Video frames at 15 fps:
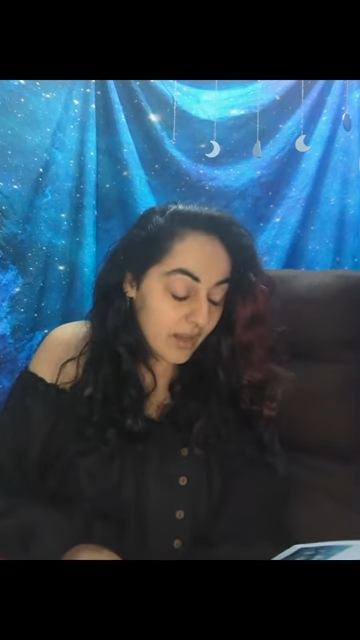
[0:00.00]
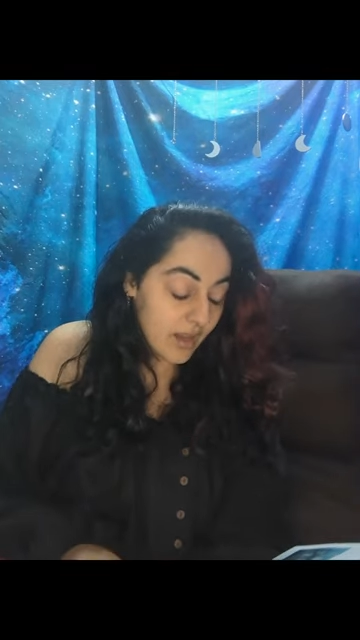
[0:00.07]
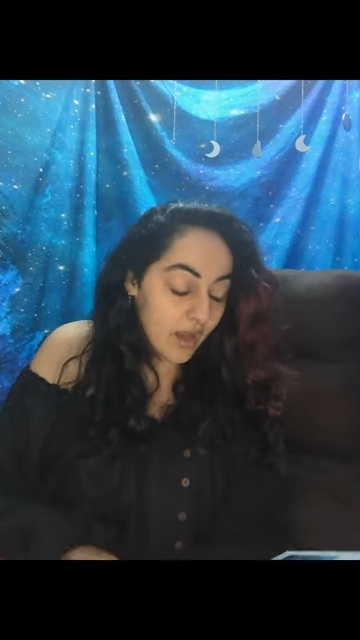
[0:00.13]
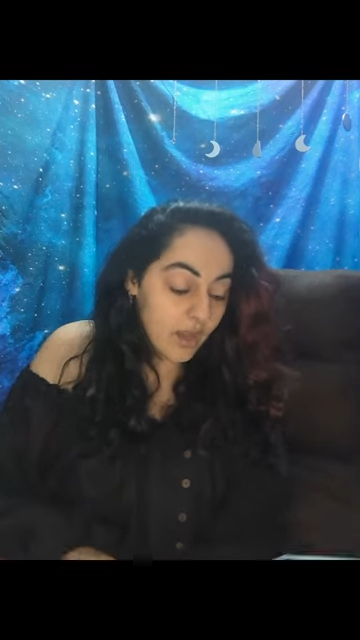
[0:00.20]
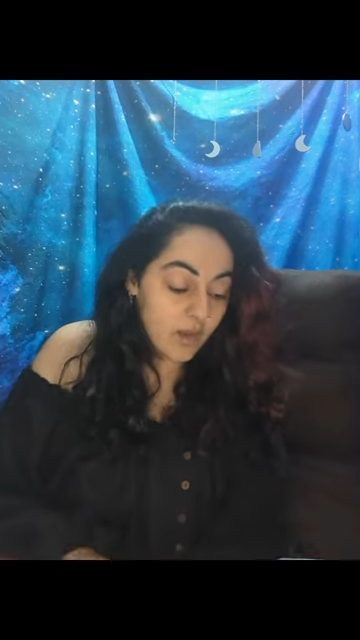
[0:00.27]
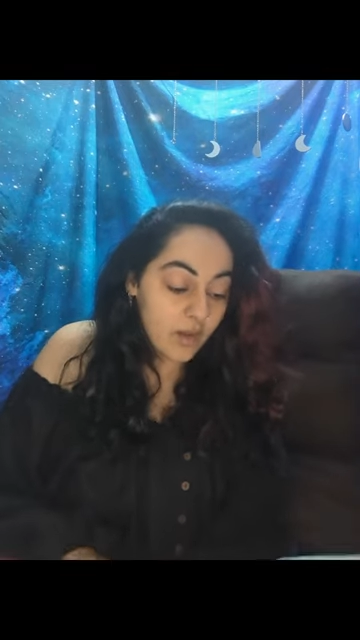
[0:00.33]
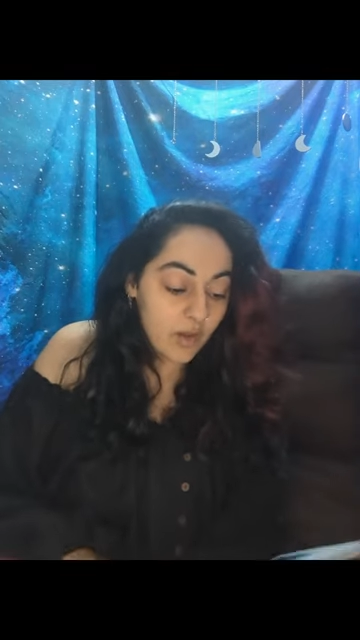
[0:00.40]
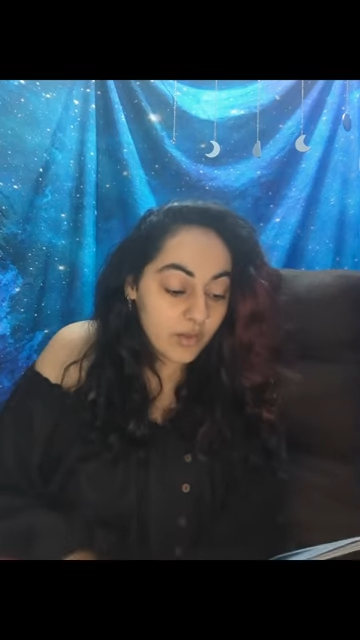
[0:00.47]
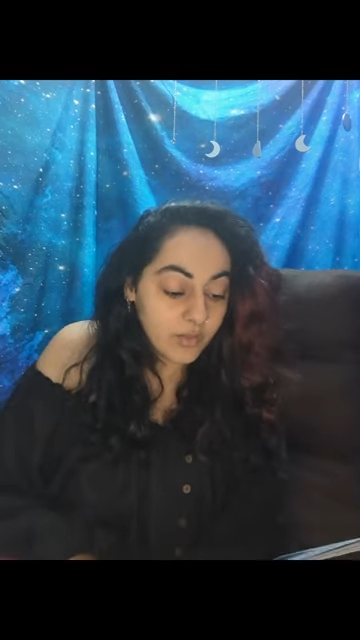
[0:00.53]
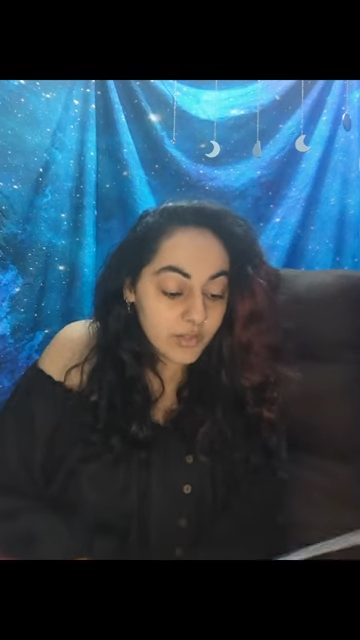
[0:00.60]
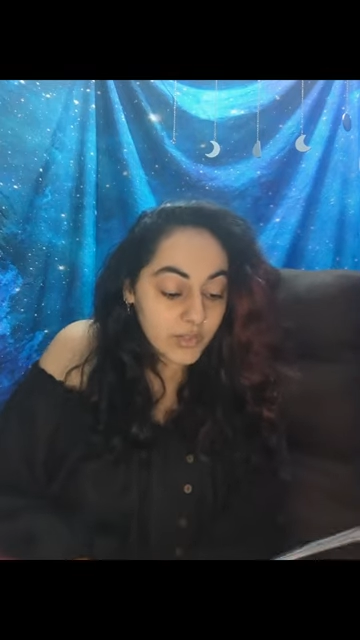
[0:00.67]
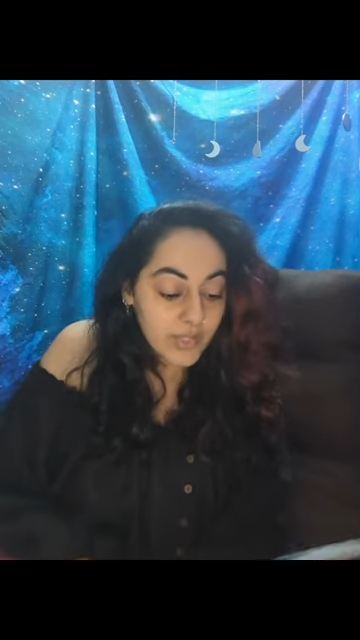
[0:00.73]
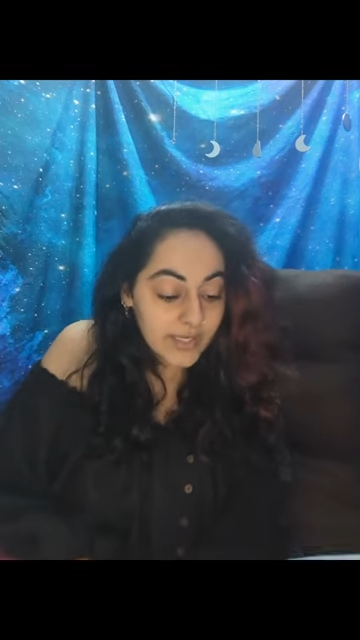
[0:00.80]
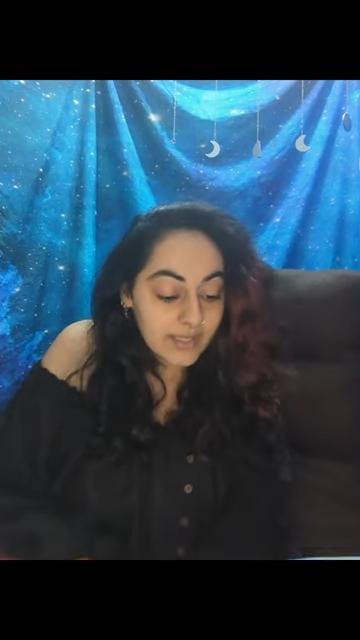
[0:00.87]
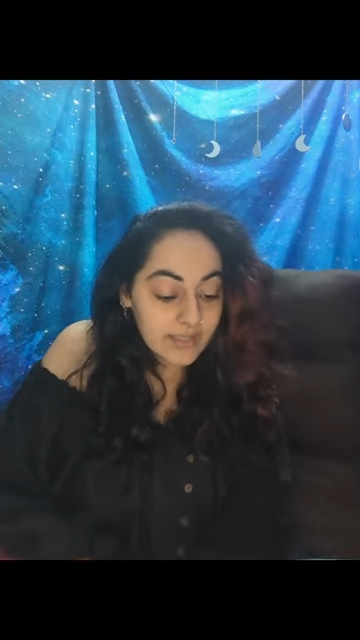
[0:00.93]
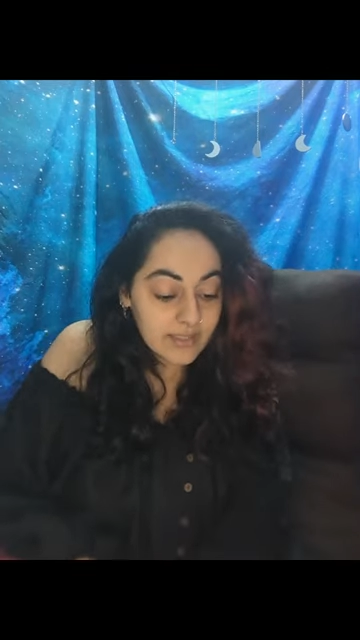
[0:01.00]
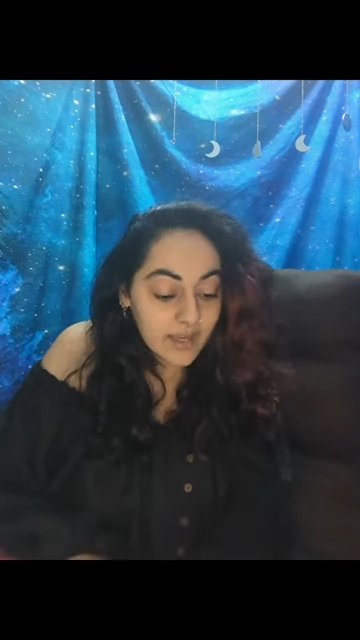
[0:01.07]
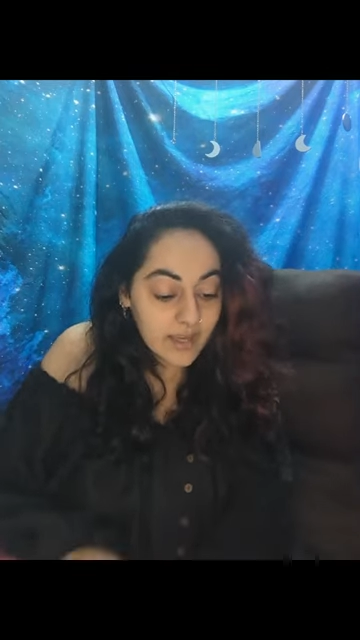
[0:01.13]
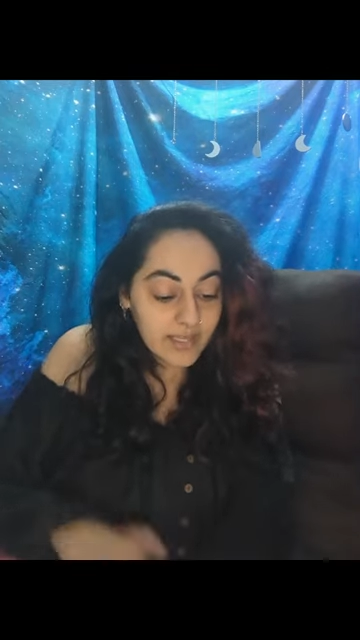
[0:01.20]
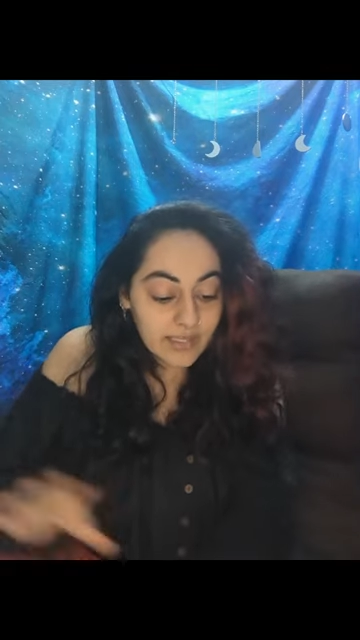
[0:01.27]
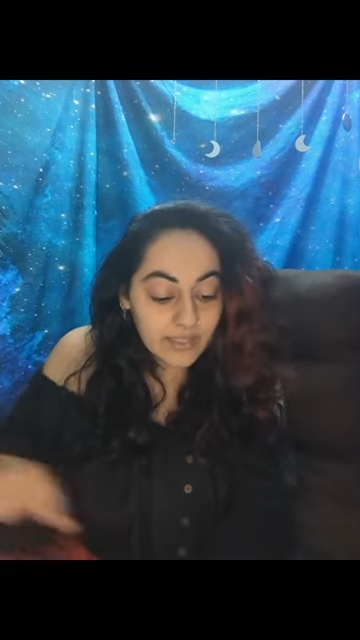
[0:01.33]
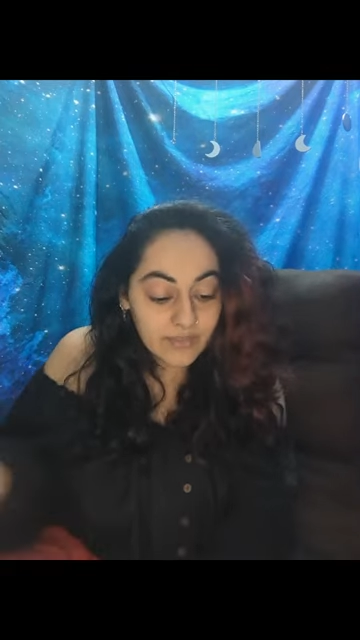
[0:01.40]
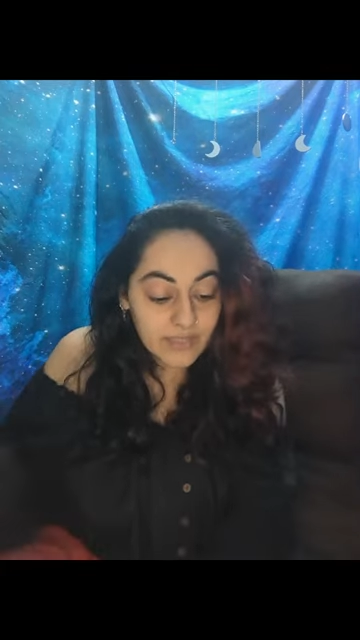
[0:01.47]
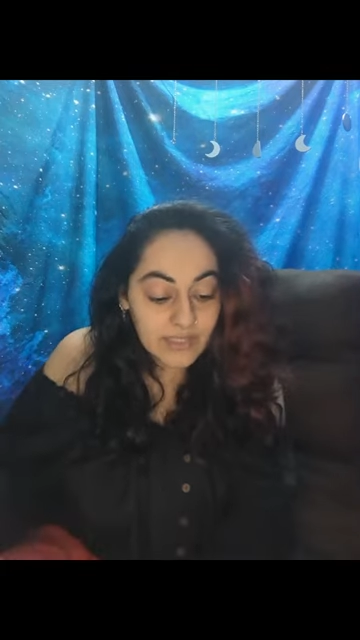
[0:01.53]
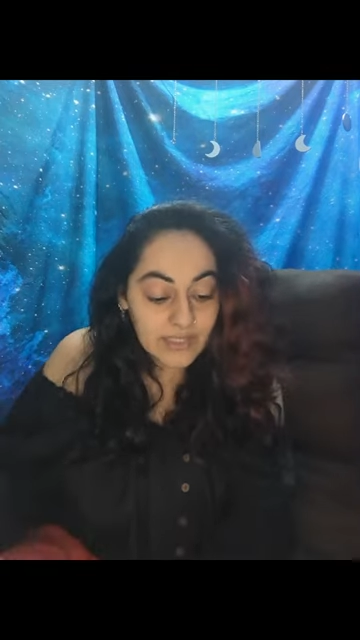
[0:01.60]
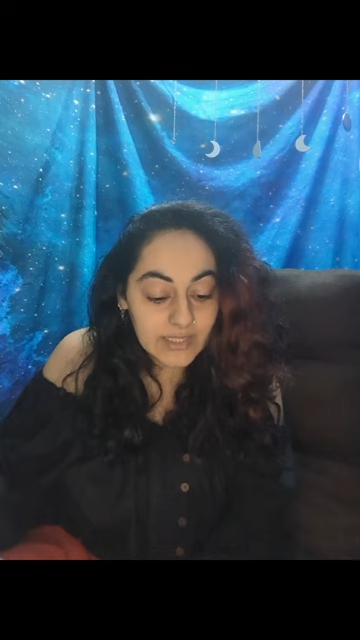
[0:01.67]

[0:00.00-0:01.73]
A long, strained sigh leaves his